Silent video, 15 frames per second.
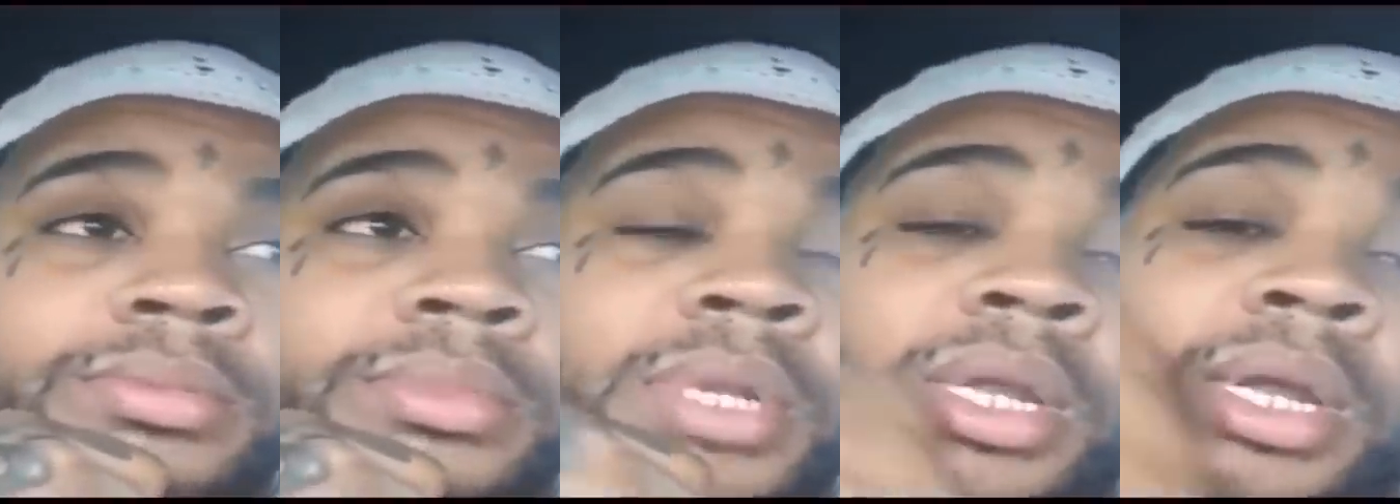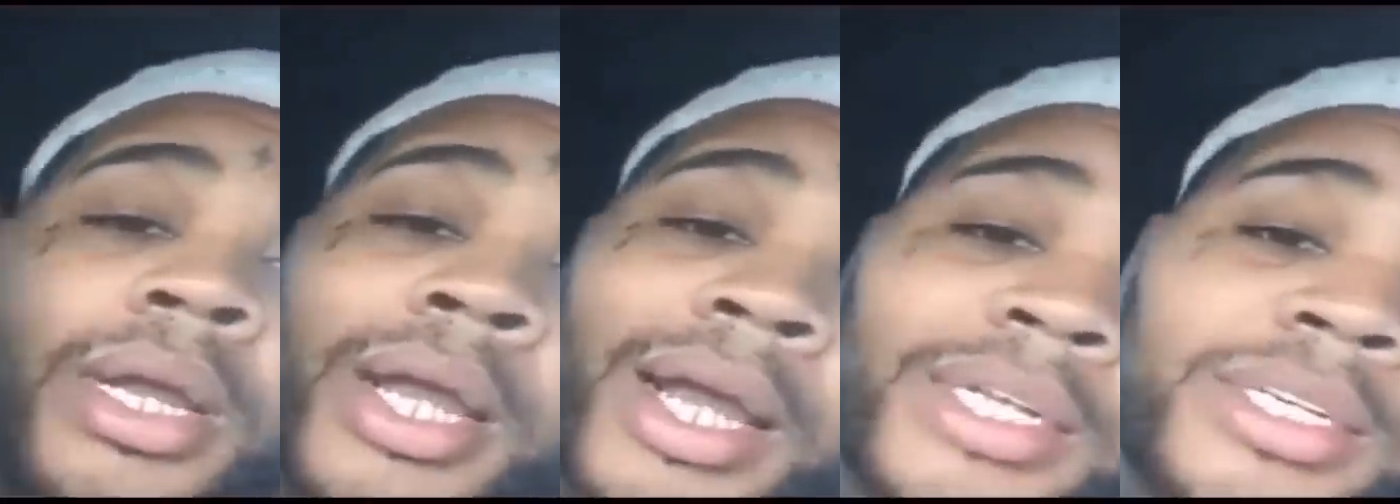
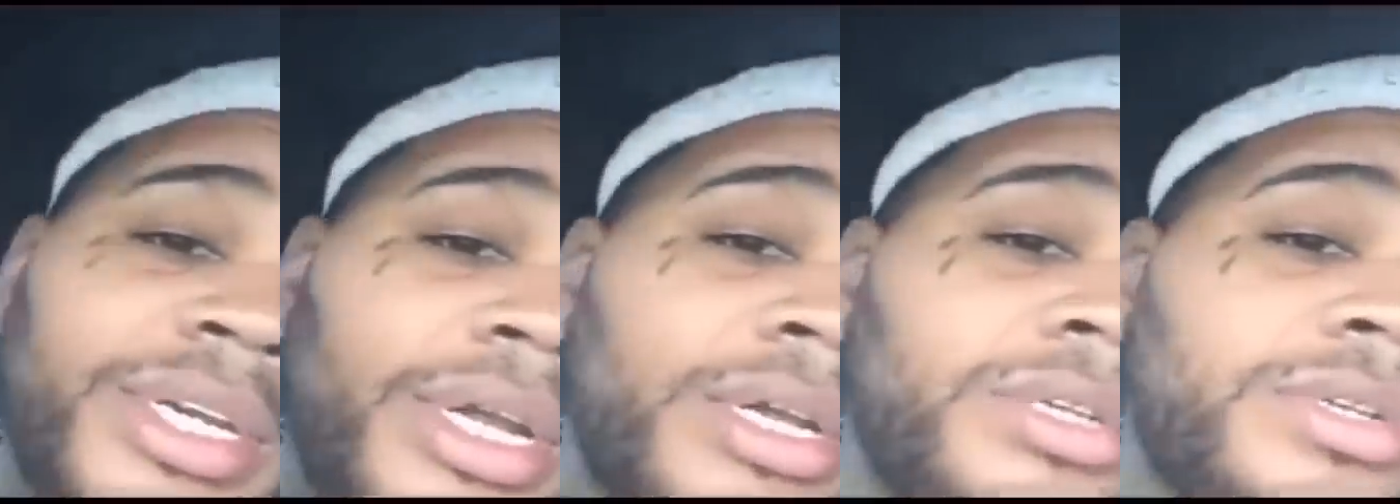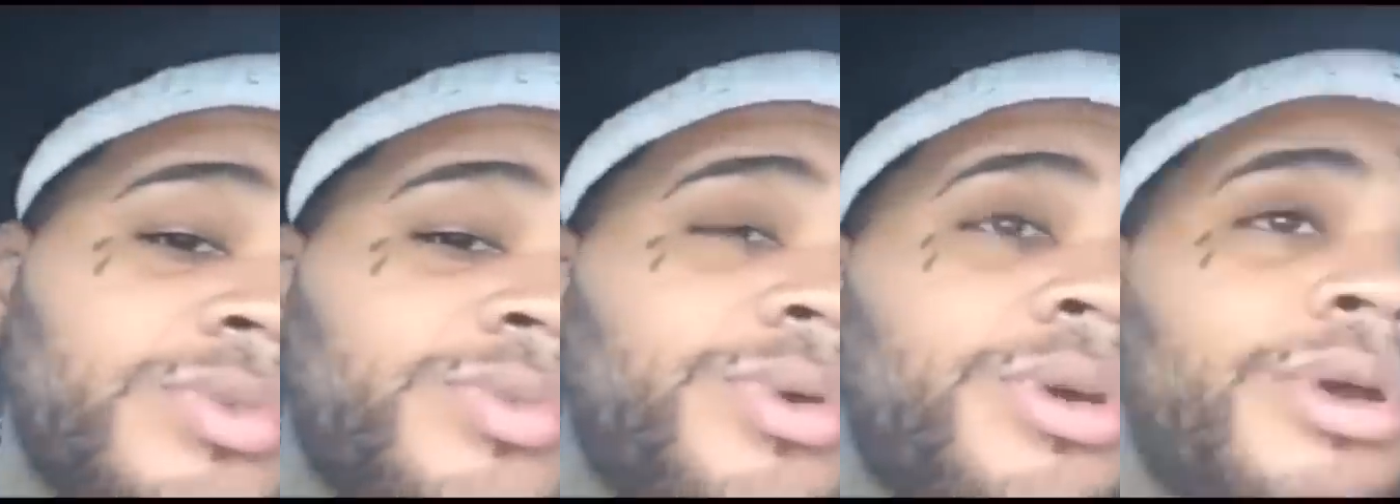Nigga got jealous
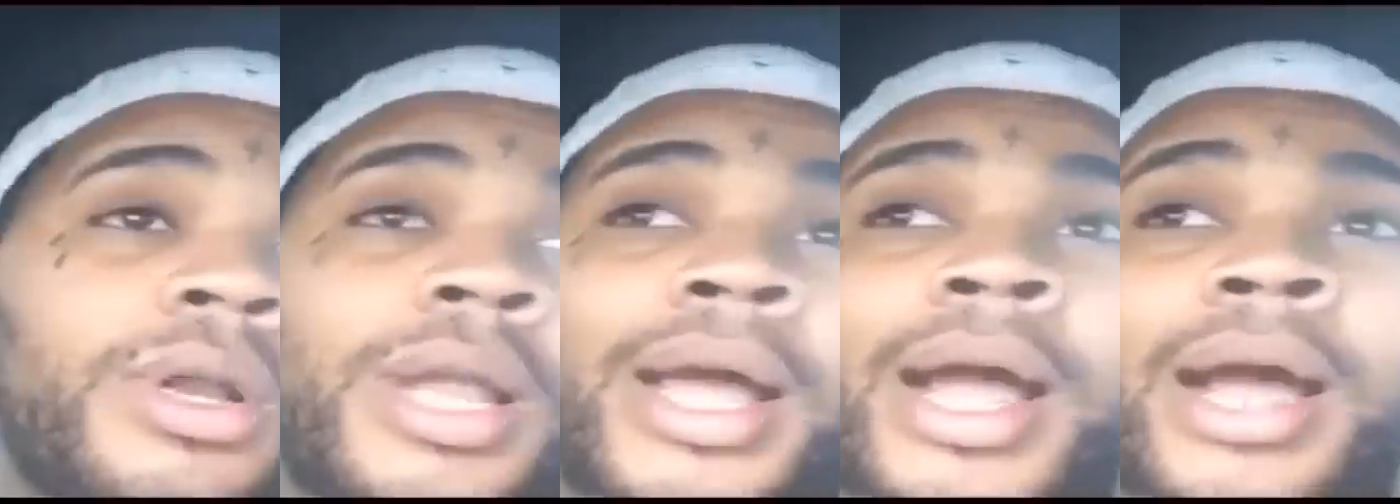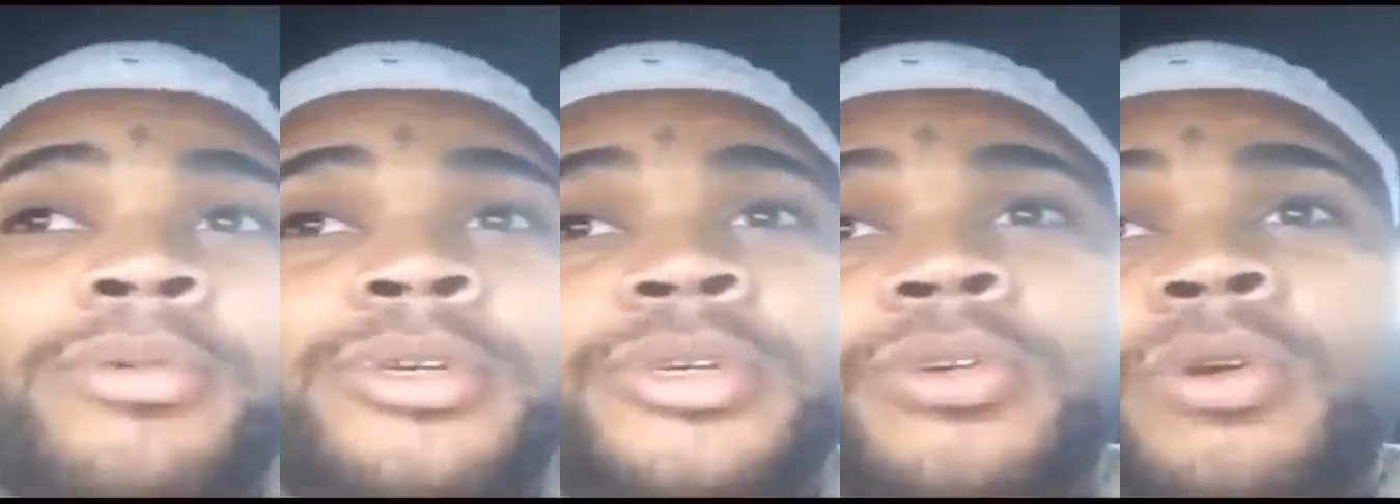of Ron, like I
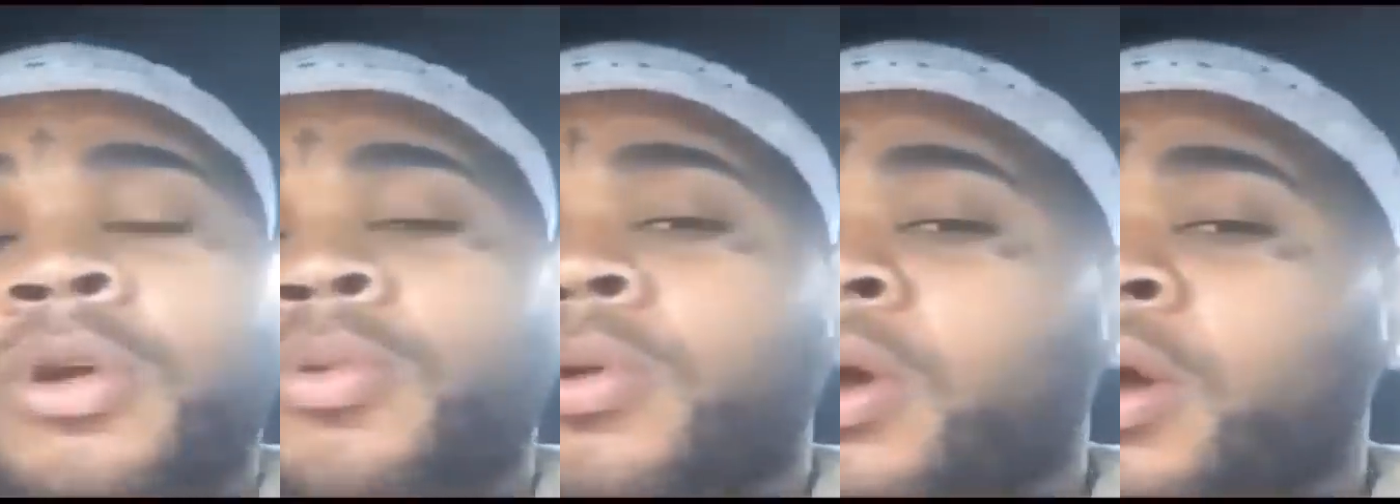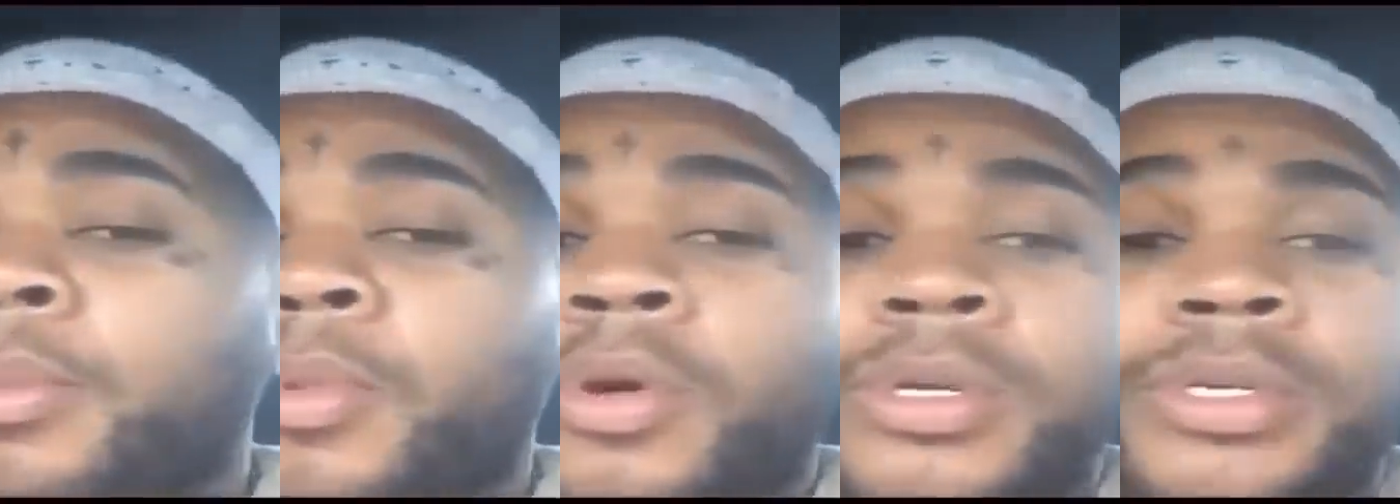was showing
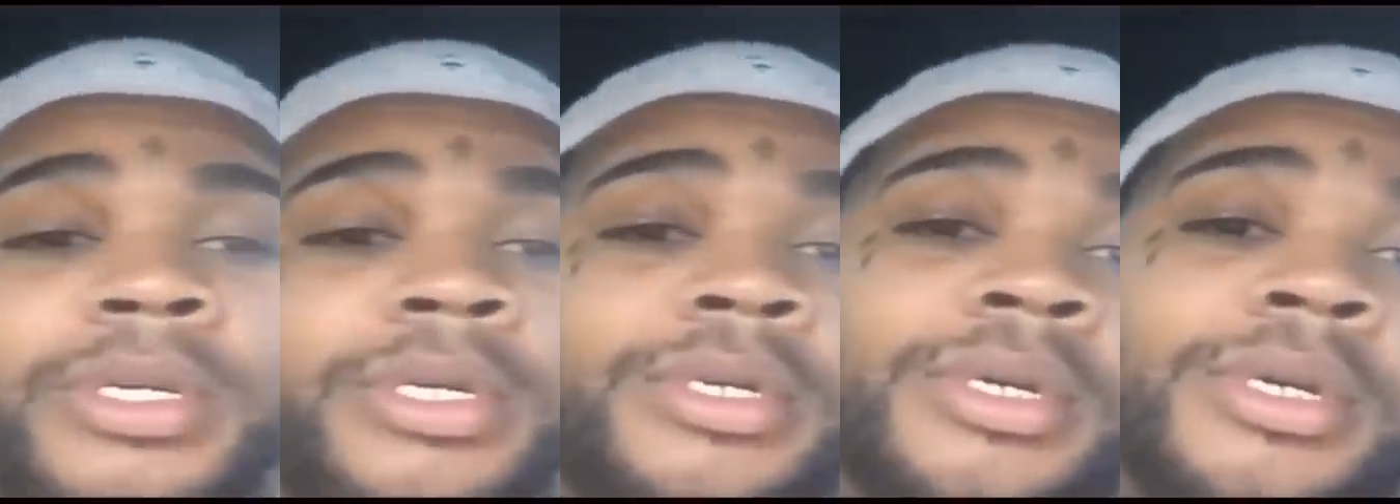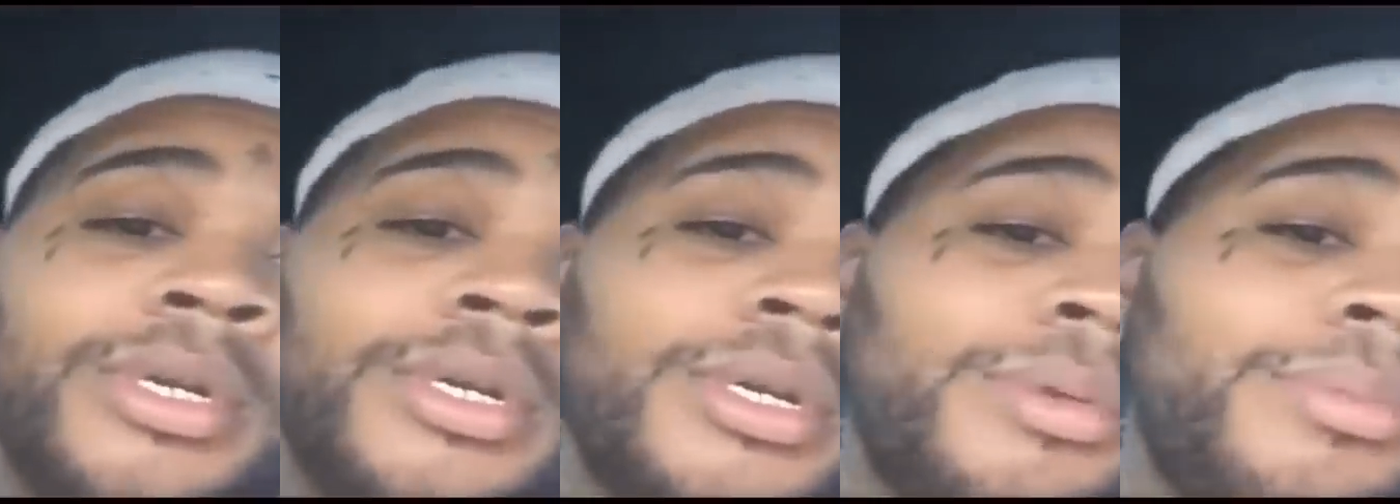Ron more attention
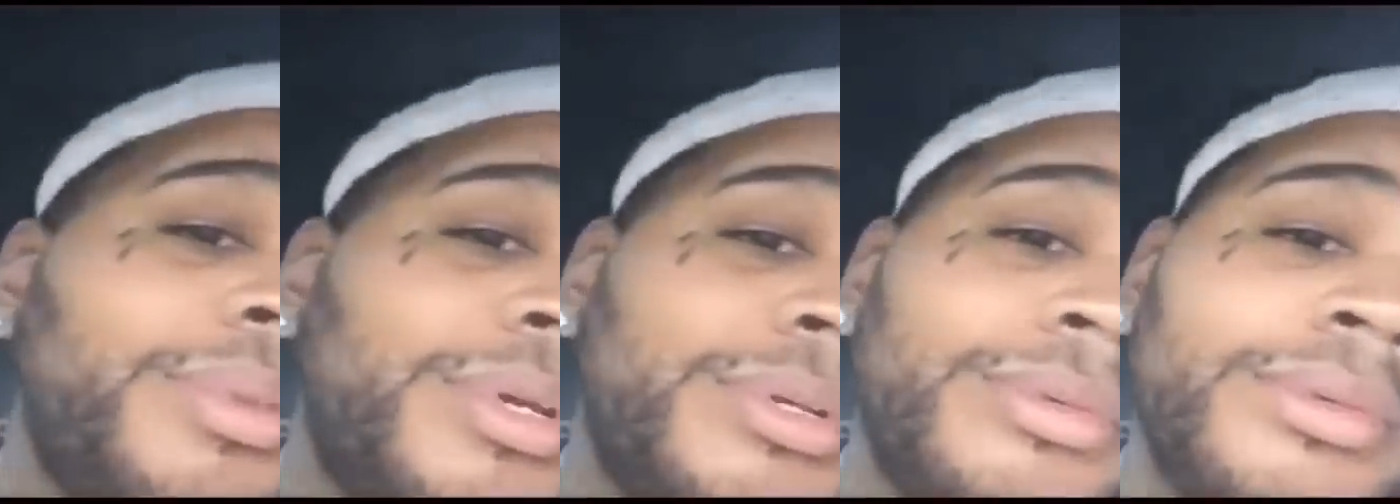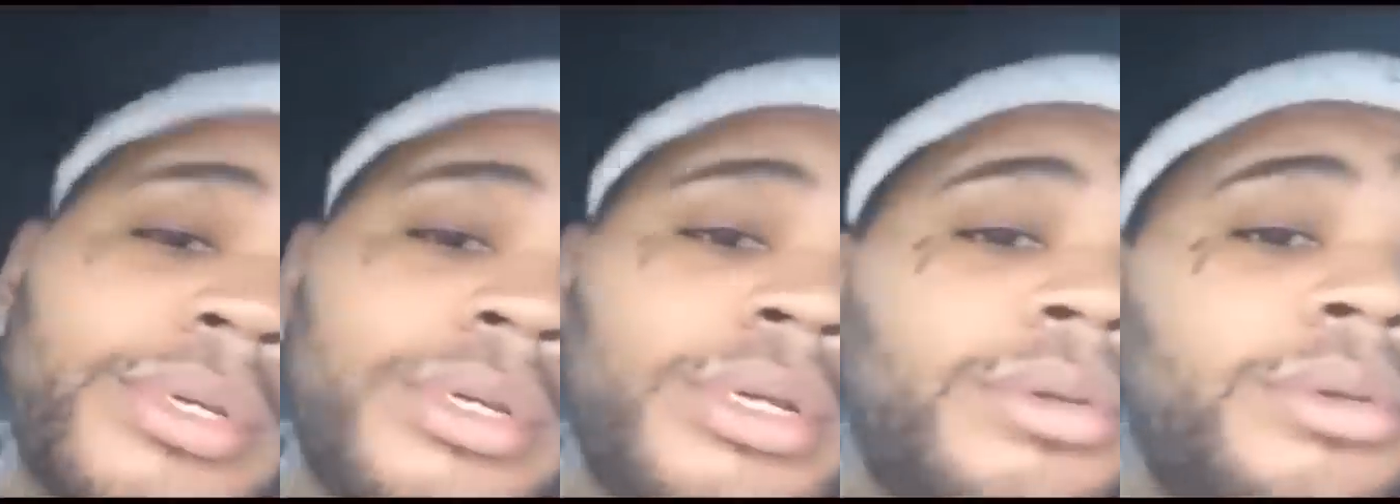than them, but
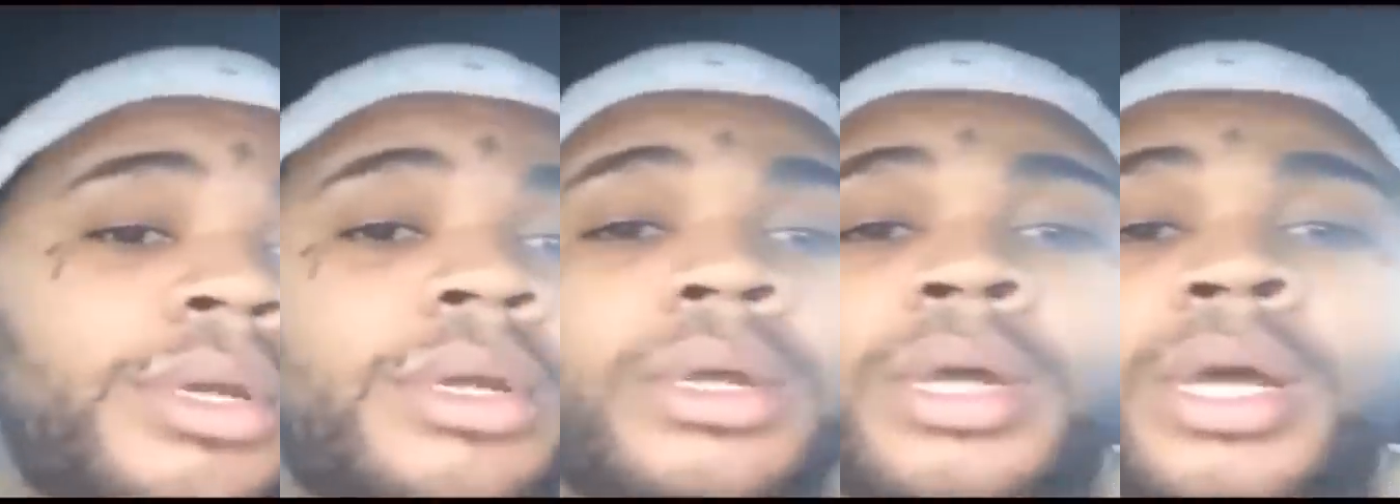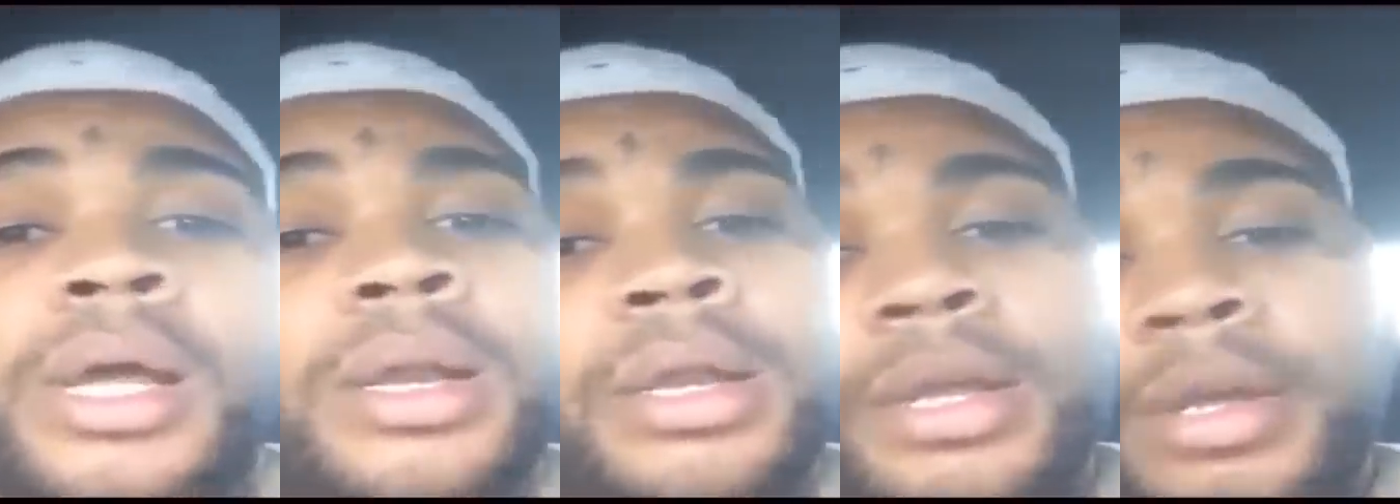
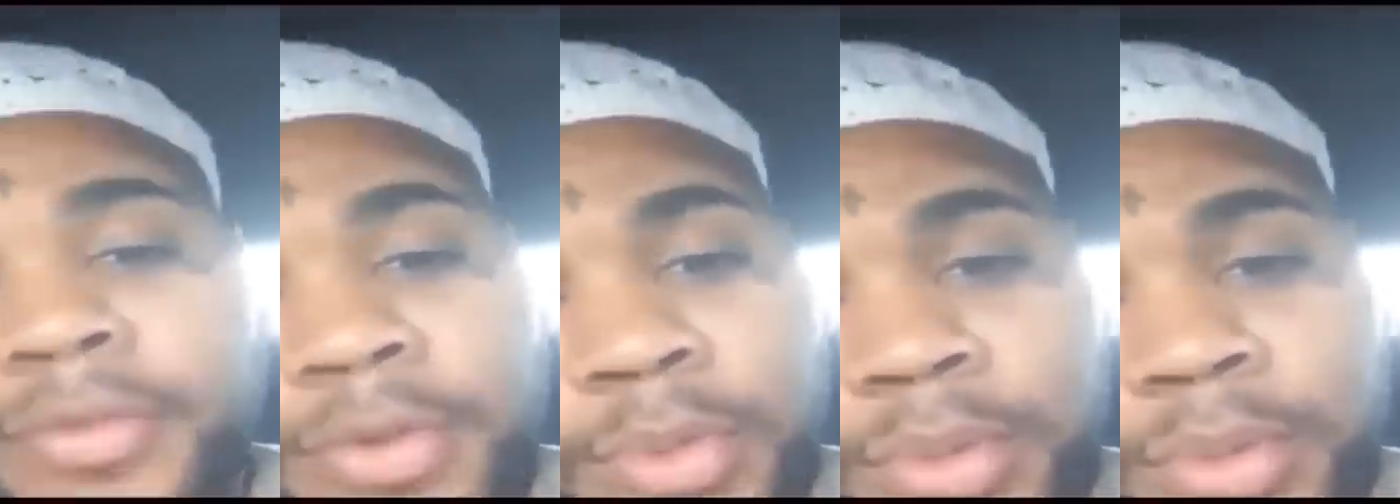I love you,